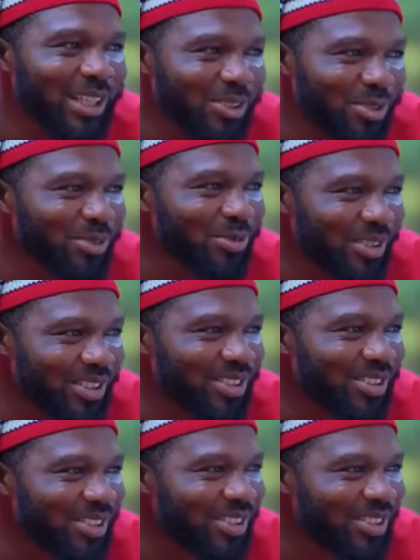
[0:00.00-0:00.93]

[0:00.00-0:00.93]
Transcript: Do as you want.